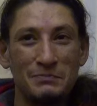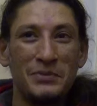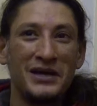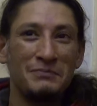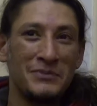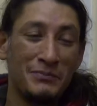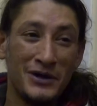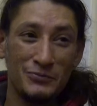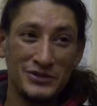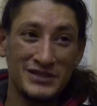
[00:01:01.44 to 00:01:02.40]
bed, my
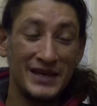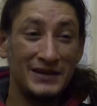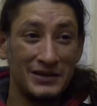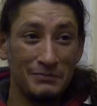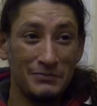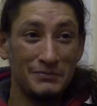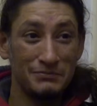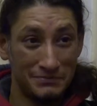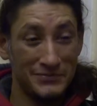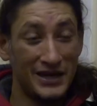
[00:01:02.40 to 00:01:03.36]
mum would take him
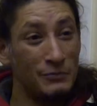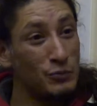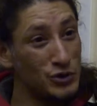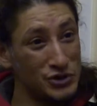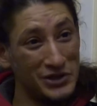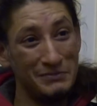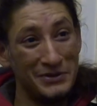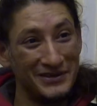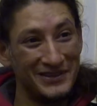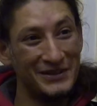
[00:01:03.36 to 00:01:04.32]
and wash him
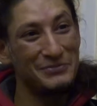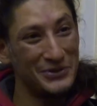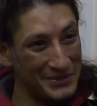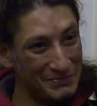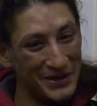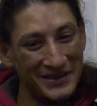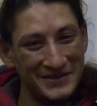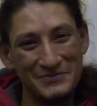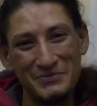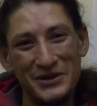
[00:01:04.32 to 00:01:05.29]
and then put him back
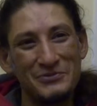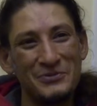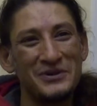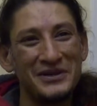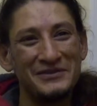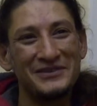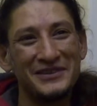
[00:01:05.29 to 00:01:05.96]
into bed with me.